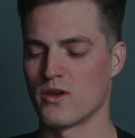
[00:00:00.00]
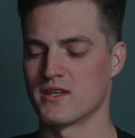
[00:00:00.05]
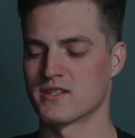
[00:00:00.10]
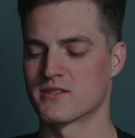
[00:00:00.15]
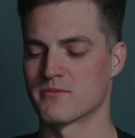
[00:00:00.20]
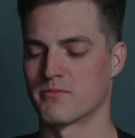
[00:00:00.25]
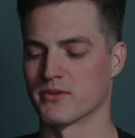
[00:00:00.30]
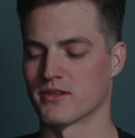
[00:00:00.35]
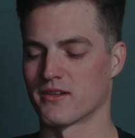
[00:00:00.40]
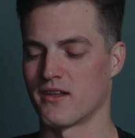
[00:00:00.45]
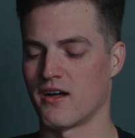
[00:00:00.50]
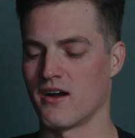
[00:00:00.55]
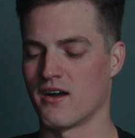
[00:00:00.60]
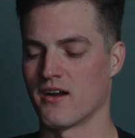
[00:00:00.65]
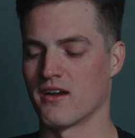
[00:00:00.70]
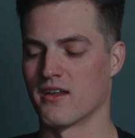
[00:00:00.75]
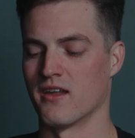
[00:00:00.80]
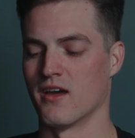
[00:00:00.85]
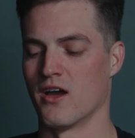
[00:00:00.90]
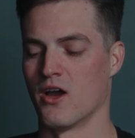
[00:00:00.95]
his
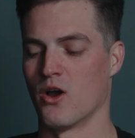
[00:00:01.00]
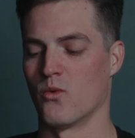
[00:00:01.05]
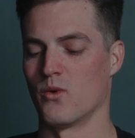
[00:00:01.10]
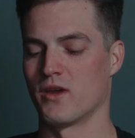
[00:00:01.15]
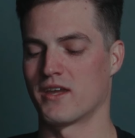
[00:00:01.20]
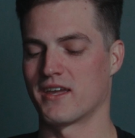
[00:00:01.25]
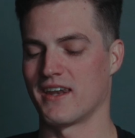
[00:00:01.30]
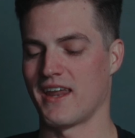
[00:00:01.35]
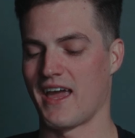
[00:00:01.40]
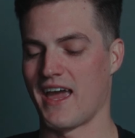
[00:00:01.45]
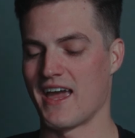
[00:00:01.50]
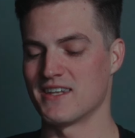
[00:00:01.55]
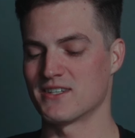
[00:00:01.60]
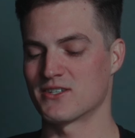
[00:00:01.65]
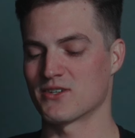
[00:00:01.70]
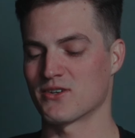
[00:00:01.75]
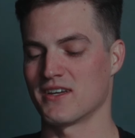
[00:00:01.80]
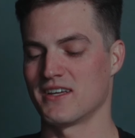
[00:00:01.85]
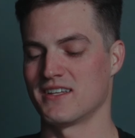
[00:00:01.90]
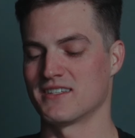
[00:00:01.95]
blood, we can
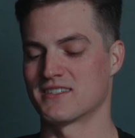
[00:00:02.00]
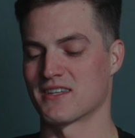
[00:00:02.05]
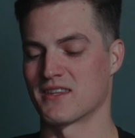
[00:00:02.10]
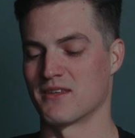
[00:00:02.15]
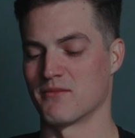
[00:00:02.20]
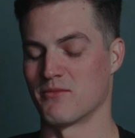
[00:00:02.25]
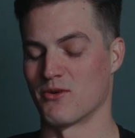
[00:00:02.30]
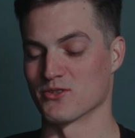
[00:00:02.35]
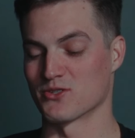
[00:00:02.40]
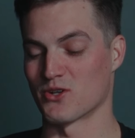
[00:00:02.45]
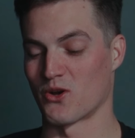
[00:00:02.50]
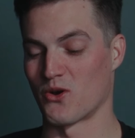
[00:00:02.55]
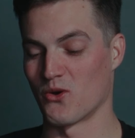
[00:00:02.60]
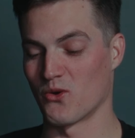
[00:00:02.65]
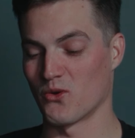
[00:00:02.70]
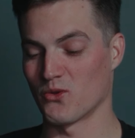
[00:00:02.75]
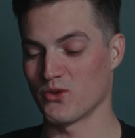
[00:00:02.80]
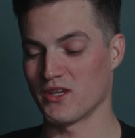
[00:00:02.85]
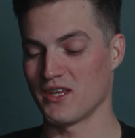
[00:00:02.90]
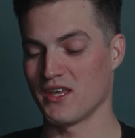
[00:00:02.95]
enter into the most
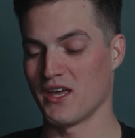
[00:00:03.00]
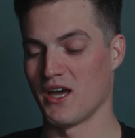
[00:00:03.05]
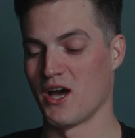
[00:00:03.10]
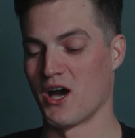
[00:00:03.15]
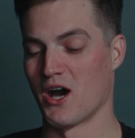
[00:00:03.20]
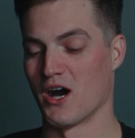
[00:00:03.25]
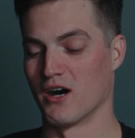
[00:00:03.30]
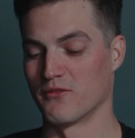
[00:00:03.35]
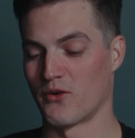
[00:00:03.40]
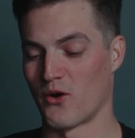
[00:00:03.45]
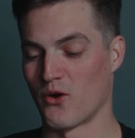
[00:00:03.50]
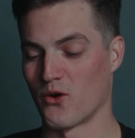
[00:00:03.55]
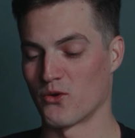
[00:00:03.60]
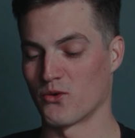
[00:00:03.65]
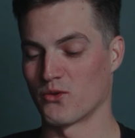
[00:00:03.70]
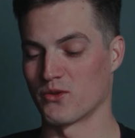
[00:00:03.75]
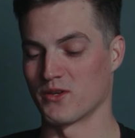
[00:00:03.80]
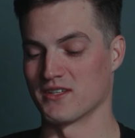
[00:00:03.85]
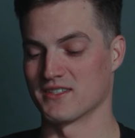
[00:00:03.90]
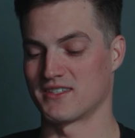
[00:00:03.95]
holy of
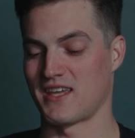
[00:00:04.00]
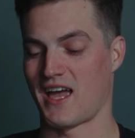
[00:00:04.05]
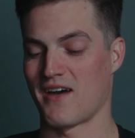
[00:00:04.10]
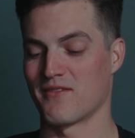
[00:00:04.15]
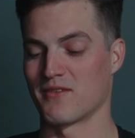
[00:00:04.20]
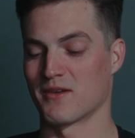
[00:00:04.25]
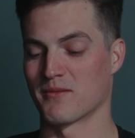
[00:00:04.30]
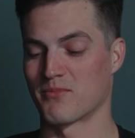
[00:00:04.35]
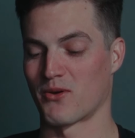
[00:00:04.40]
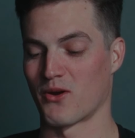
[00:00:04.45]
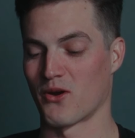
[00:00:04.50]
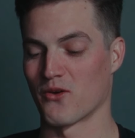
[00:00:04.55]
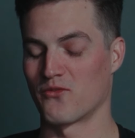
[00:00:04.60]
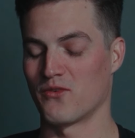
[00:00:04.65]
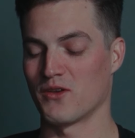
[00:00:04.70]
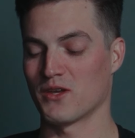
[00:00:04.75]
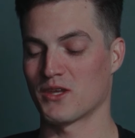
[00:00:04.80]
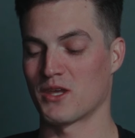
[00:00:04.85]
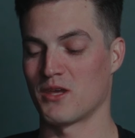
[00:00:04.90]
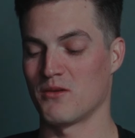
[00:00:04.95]
holies, having
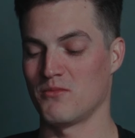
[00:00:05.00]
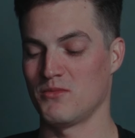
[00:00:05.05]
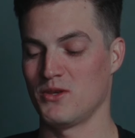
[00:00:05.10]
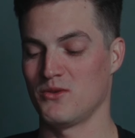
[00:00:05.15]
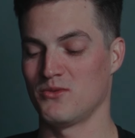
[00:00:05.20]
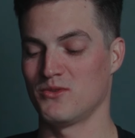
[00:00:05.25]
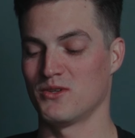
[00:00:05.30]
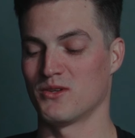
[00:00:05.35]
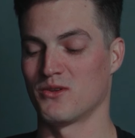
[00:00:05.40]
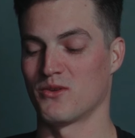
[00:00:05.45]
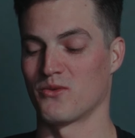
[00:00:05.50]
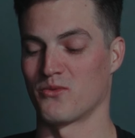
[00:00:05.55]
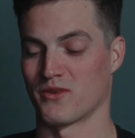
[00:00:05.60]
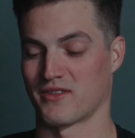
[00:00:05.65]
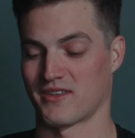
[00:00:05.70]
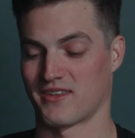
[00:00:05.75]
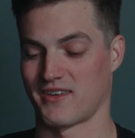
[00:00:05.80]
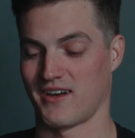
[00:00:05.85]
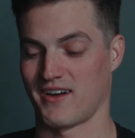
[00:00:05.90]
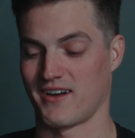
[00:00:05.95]
perfect communion
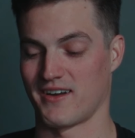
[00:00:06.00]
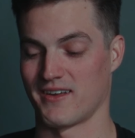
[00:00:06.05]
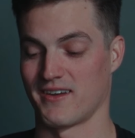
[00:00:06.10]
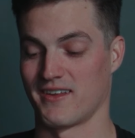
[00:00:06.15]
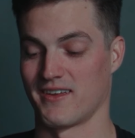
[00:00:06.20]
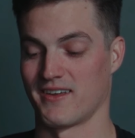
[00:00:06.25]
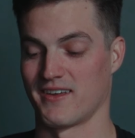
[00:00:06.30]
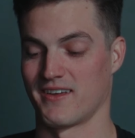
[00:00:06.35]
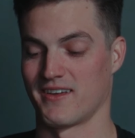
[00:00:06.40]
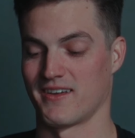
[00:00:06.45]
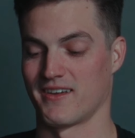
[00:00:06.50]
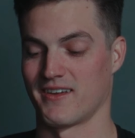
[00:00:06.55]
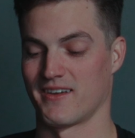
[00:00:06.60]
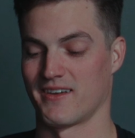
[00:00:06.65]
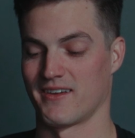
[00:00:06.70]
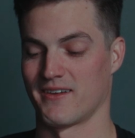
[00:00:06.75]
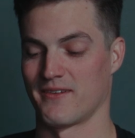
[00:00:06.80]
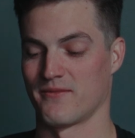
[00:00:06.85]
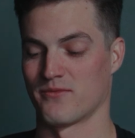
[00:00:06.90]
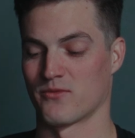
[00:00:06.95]
with God,
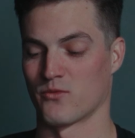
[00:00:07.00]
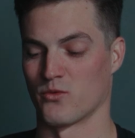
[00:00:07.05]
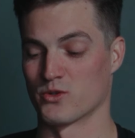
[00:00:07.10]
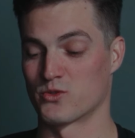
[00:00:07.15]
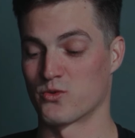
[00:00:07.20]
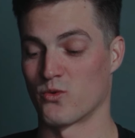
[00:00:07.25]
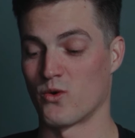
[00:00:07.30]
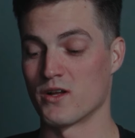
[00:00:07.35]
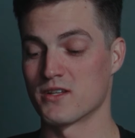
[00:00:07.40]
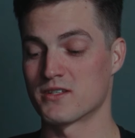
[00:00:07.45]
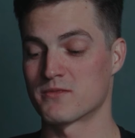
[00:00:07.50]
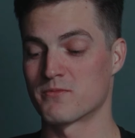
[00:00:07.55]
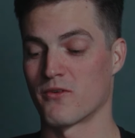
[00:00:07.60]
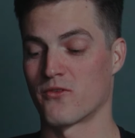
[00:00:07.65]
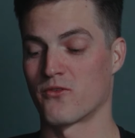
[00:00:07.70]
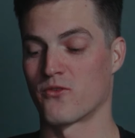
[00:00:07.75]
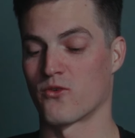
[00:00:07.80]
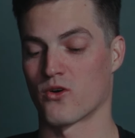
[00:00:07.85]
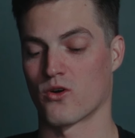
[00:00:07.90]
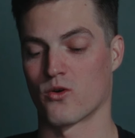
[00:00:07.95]
which once
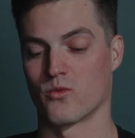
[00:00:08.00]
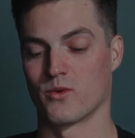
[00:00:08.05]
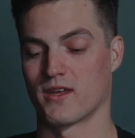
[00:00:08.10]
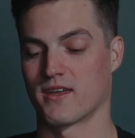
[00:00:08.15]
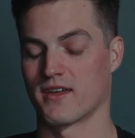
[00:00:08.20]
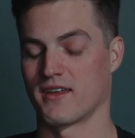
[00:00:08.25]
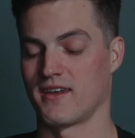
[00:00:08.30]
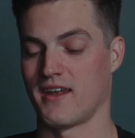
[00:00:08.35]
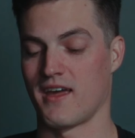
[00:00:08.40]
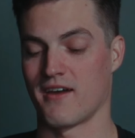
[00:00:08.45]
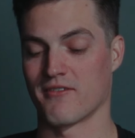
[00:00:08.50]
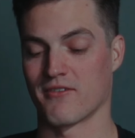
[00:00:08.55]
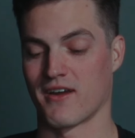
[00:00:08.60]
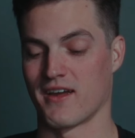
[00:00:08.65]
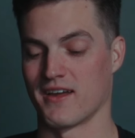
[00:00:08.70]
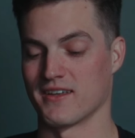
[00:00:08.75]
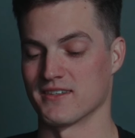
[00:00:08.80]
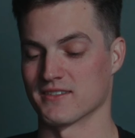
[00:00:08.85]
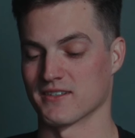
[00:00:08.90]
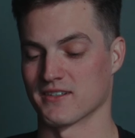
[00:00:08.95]
before we could never
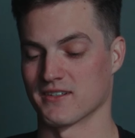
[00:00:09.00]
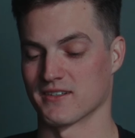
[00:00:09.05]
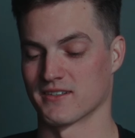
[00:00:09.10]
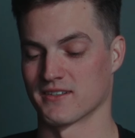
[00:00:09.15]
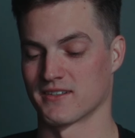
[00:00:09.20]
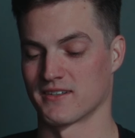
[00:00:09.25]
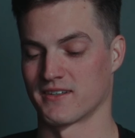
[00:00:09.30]
enter.